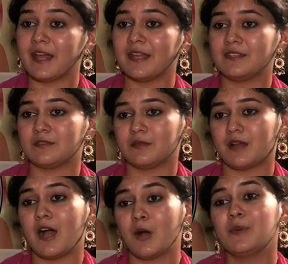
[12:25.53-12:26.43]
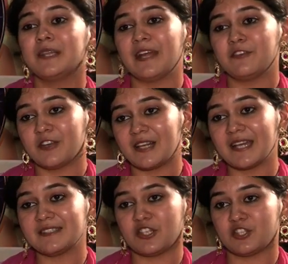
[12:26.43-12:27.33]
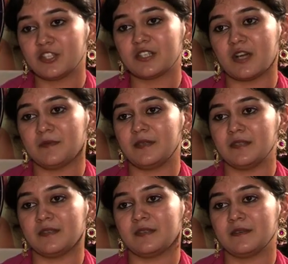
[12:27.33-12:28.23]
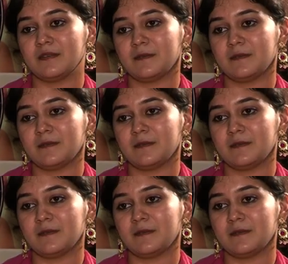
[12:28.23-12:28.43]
and how will that realization come in?